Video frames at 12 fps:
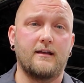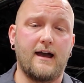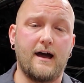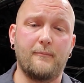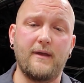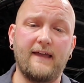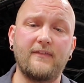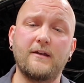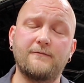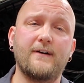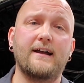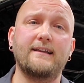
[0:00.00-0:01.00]
And
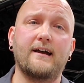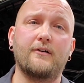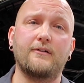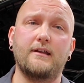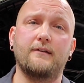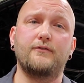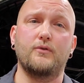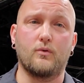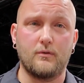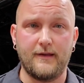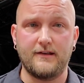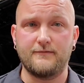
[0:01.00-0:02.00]
then find out if
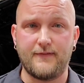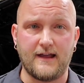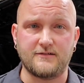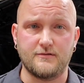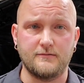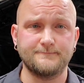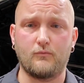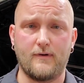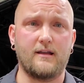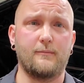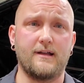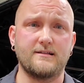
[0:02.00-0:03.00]
your manufacturer
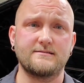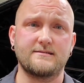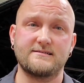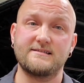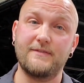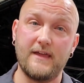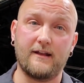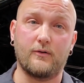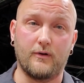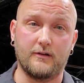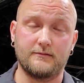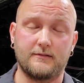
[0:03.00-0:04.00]
recommends synthetic
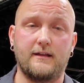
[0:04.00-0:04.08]
oil.